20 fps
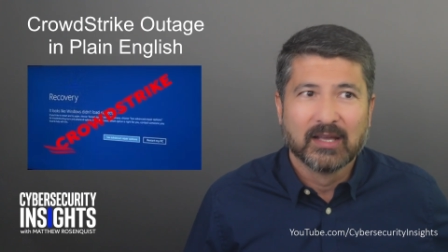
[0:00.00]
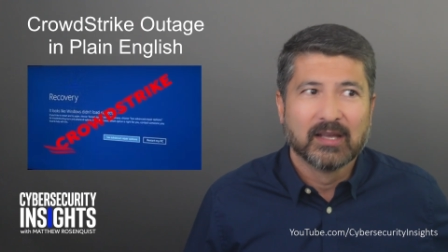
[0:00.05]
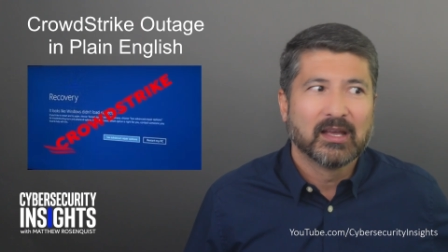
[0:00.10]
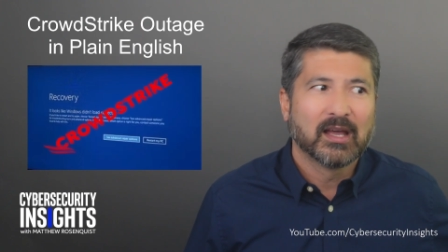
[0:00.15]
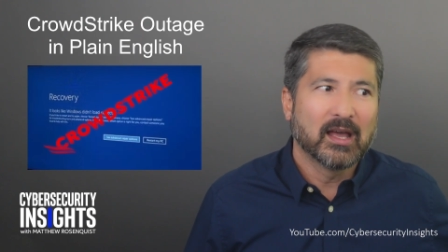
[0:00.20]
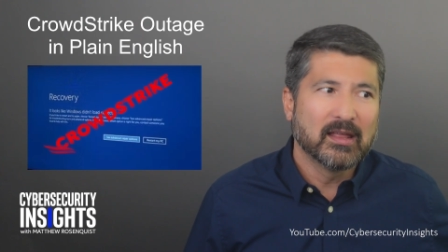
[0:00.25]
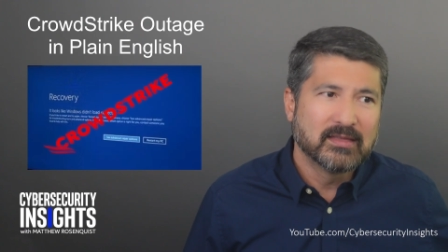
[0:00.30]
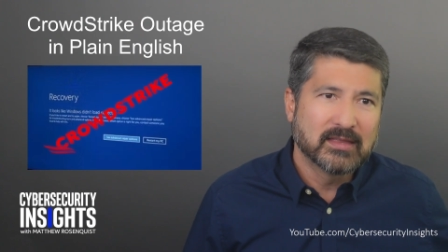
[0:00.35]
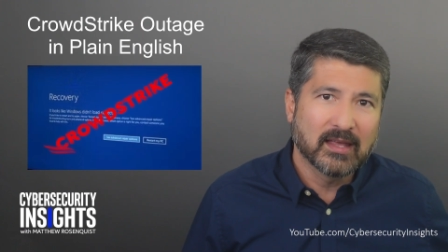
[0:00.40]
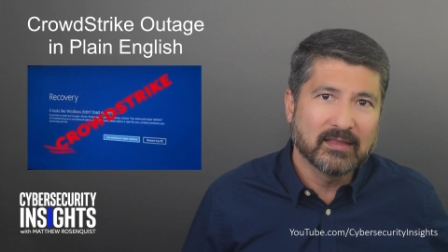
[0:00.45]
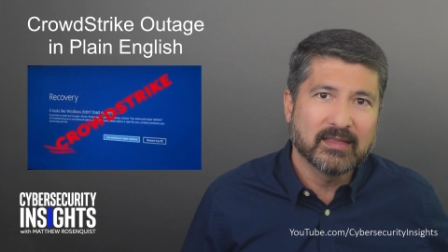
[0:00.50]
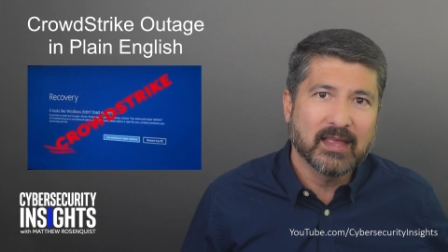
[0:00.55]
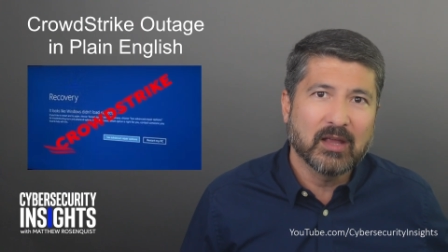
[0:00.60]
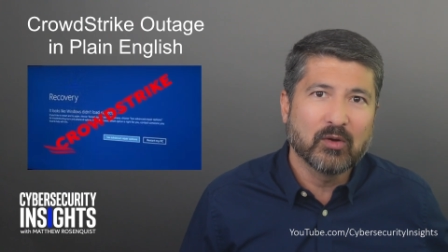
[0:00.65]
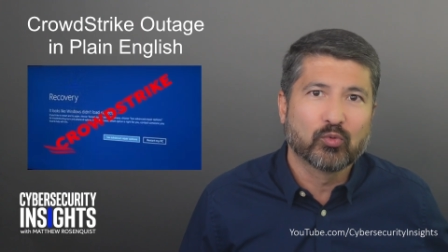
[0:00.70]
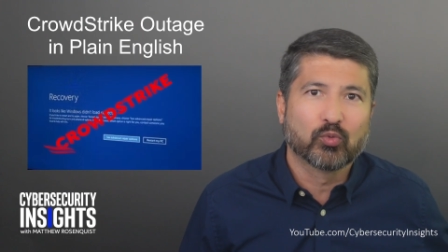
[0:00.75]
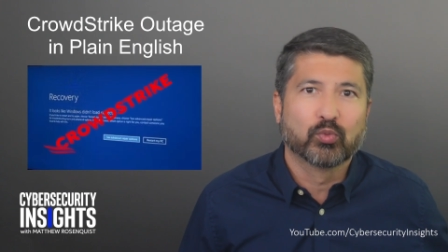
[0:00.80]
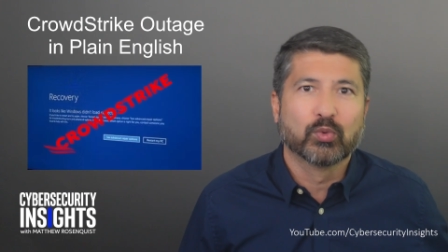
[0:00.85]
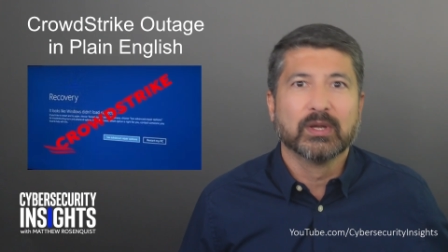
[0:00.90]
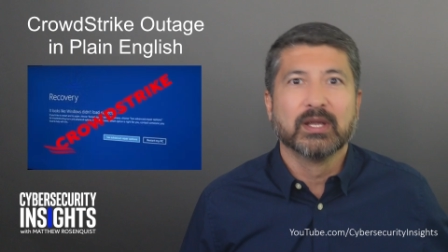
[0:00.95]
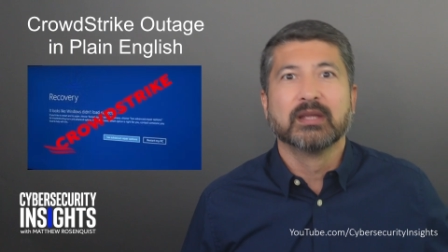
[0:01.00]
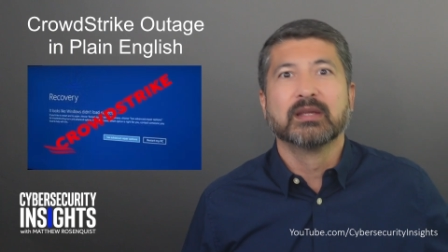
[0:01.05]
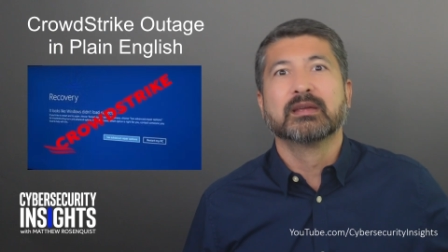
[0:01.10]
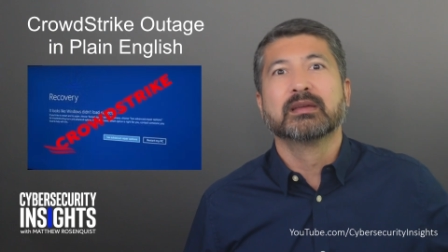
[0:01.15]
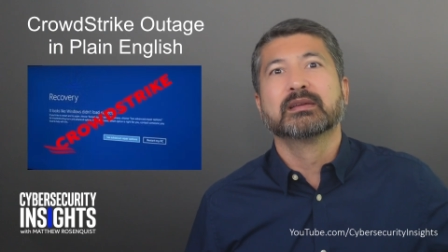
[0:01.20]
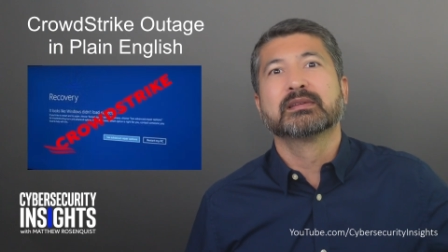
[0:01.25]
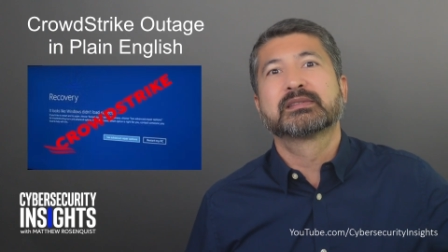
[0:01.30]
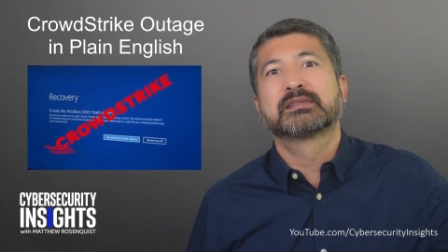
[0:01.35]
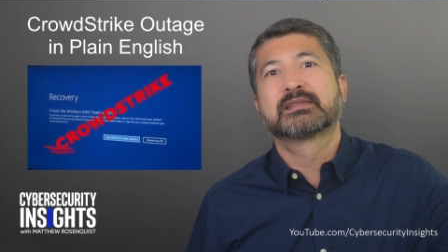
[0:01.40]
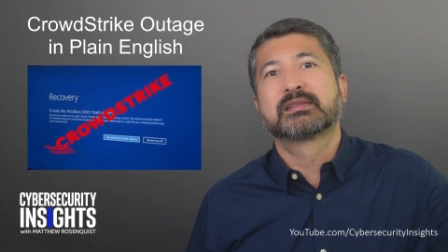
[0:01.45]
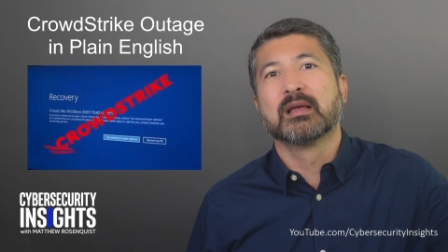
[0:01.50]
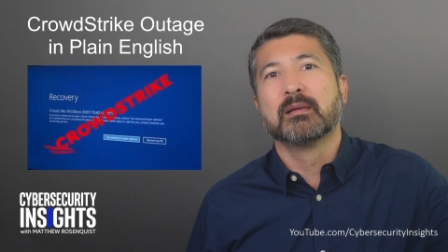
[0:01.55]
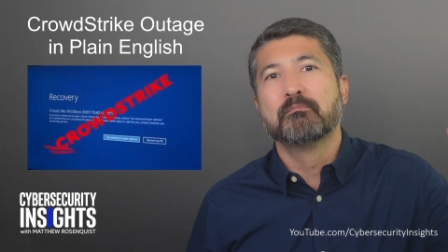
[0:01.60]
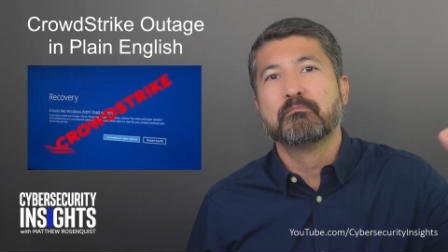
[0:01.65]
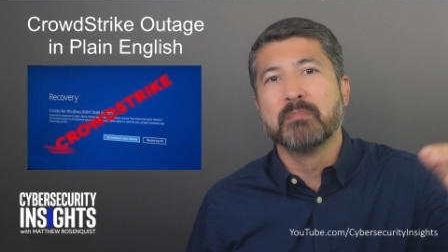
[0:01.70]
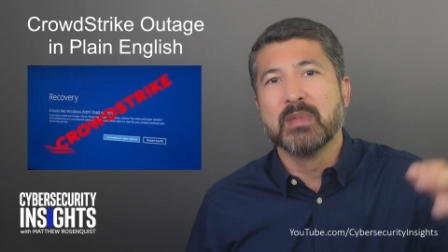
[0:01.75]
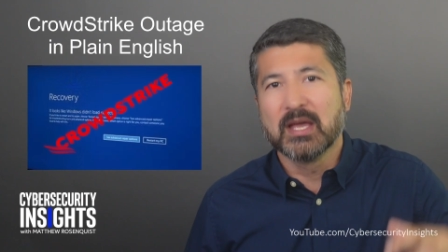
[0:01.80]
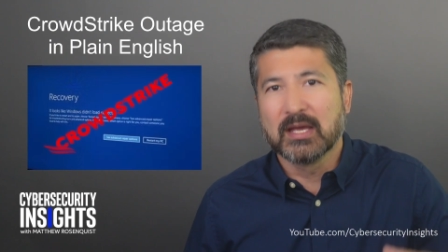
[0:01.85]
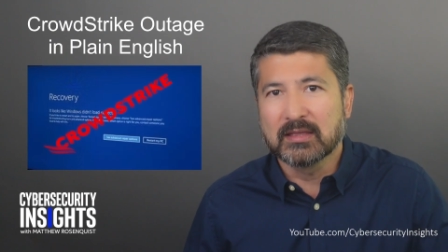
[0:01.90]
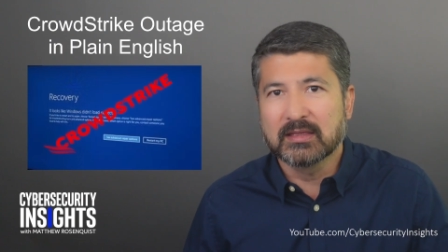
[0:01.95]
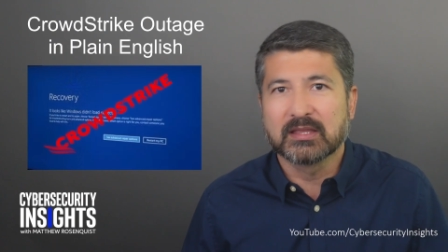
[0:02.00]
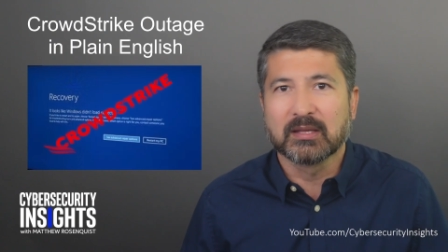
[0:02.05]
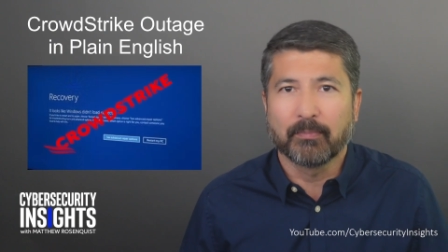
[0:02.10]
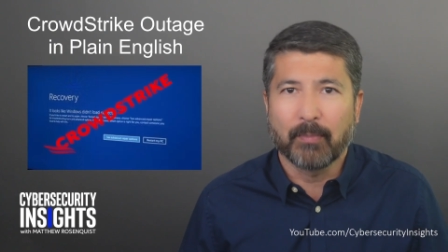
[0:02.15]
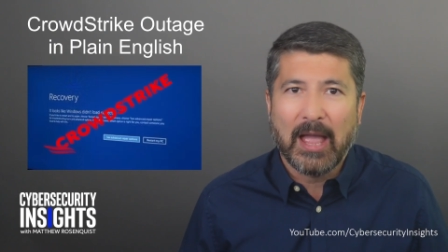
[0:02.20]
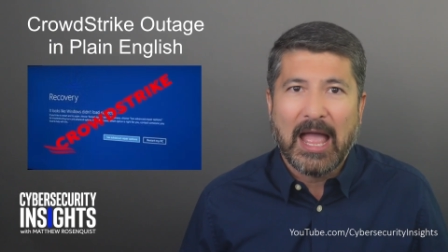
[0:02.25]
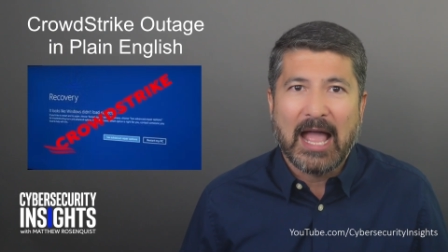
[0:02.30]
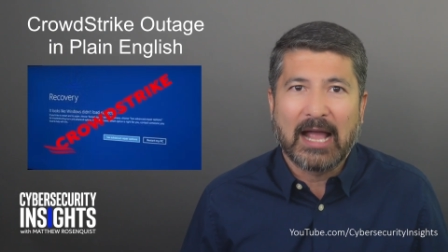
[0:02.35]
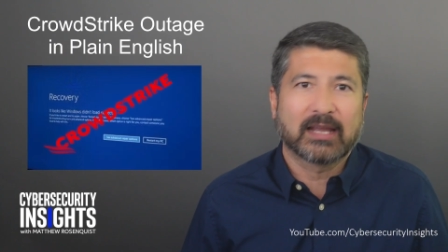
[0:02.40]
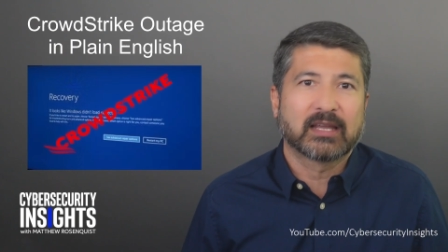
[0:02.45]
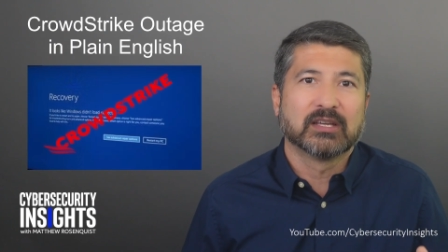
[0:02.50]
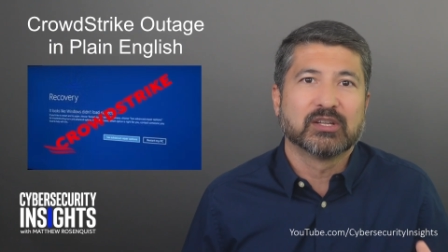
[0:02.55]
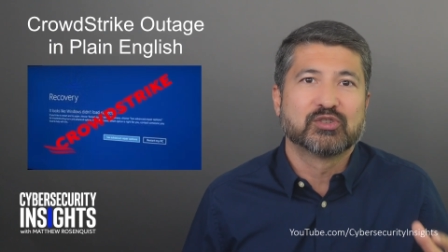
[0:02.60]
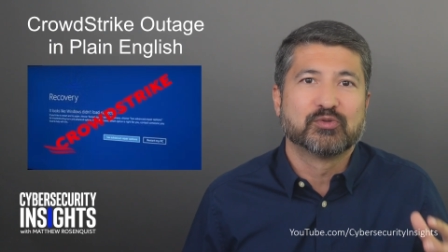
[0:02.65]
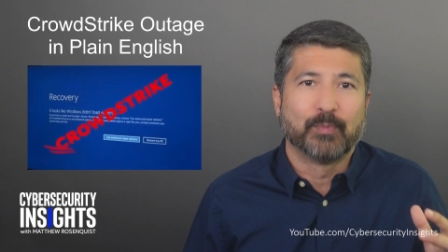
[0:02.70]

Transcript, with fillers: and then they resubmit the package